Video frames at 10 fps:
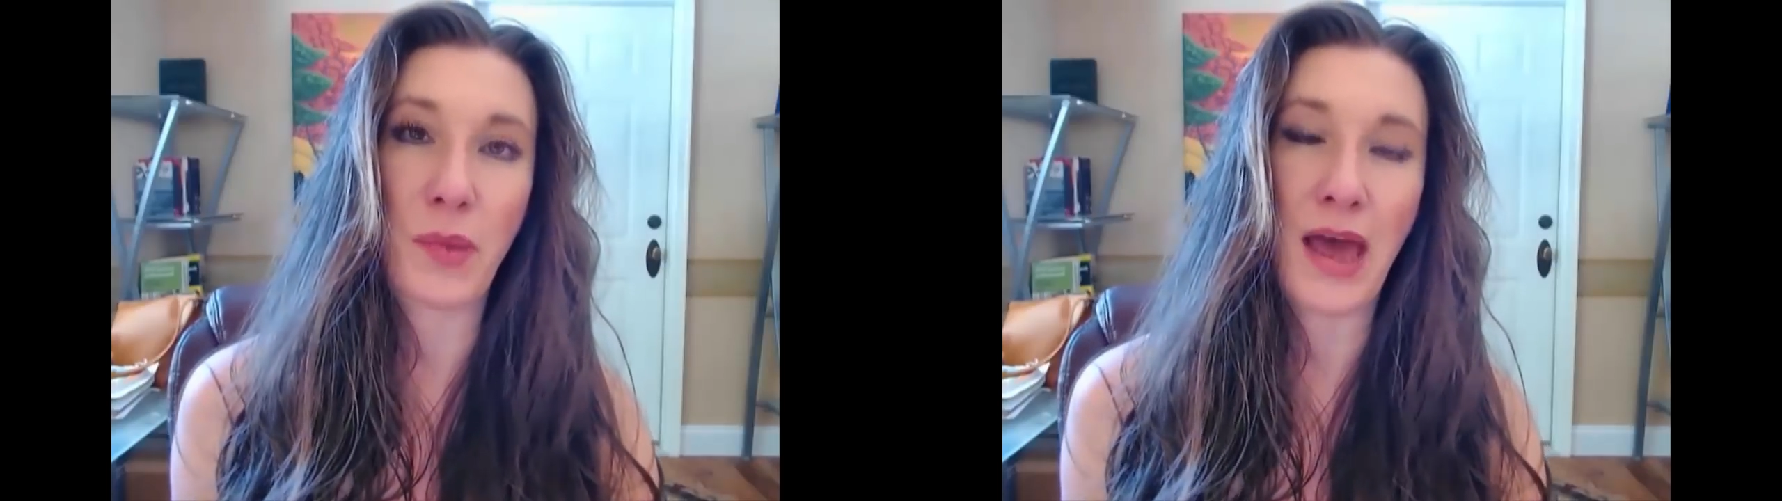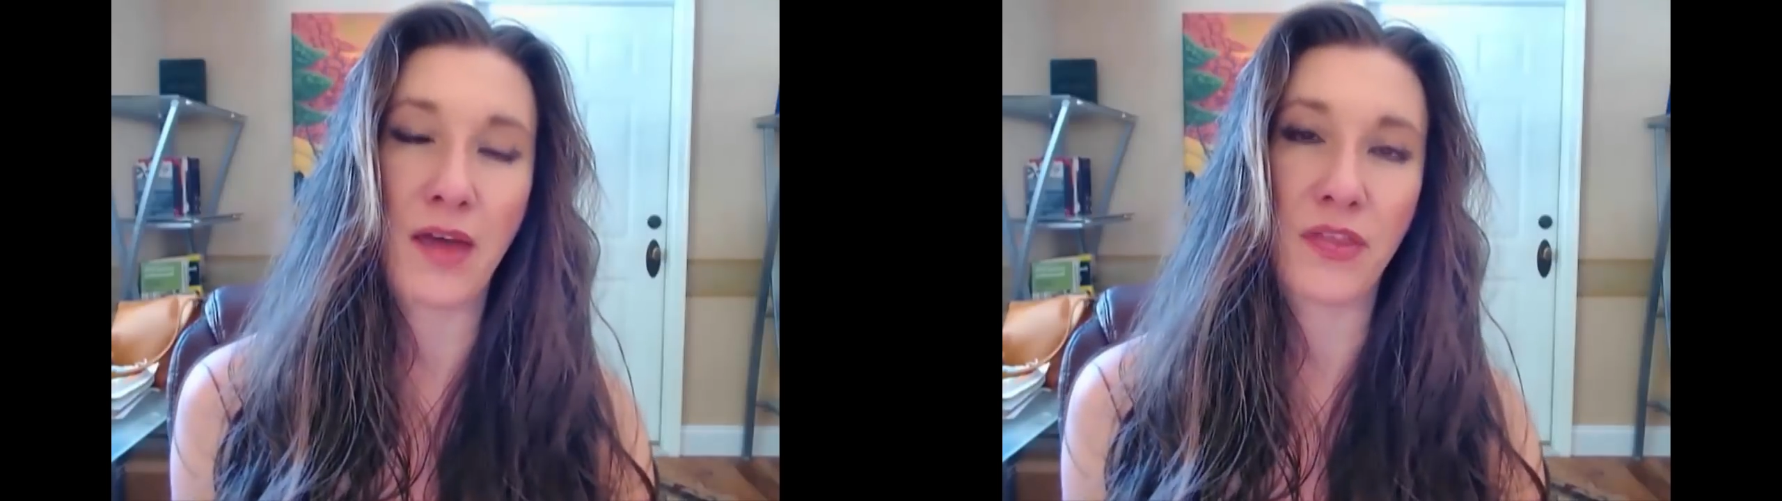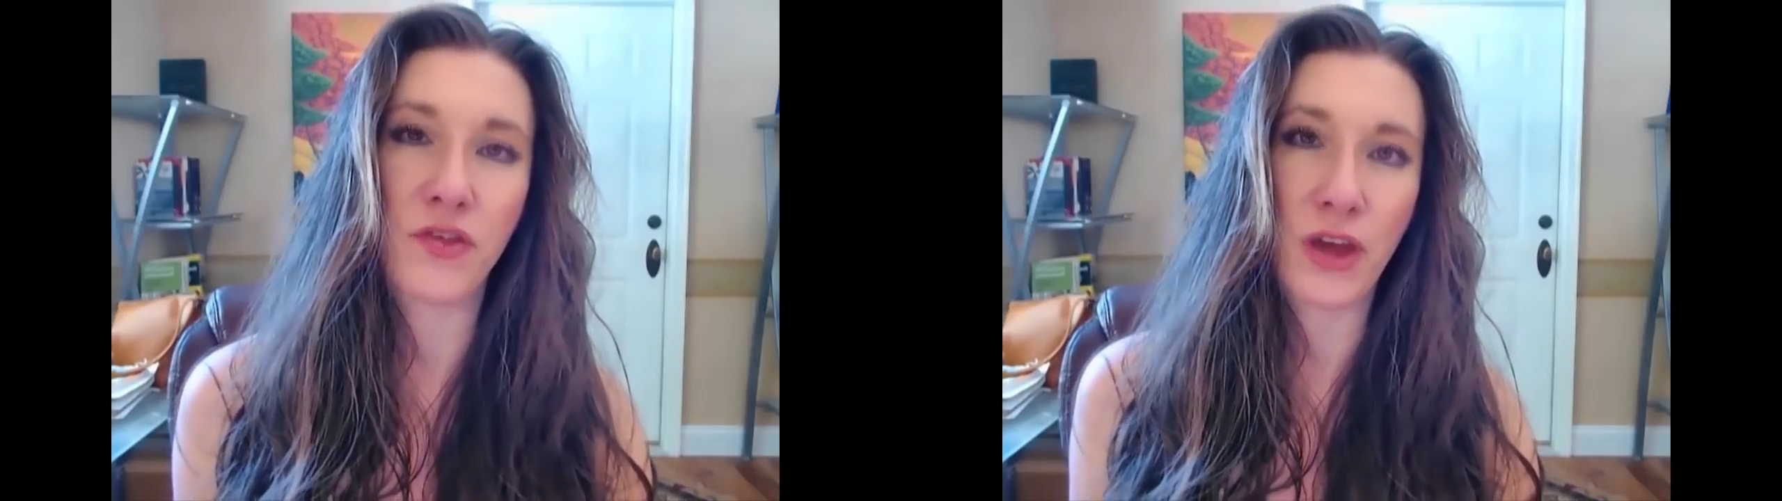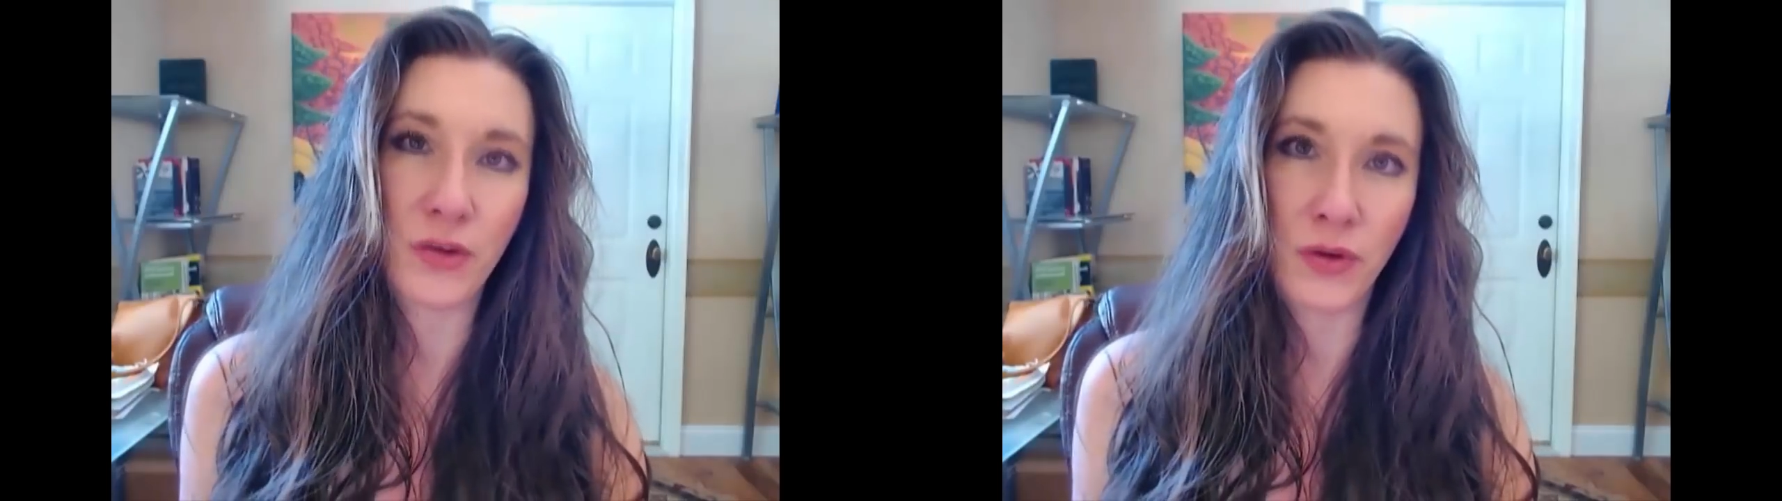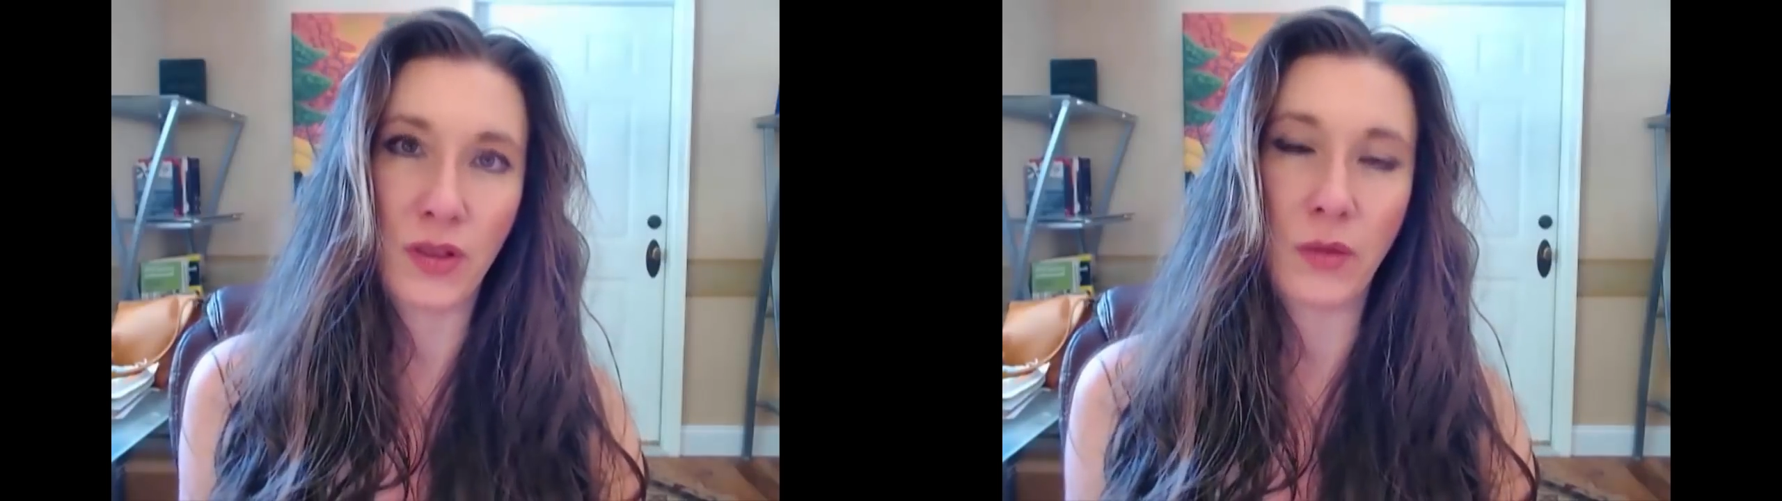path in general.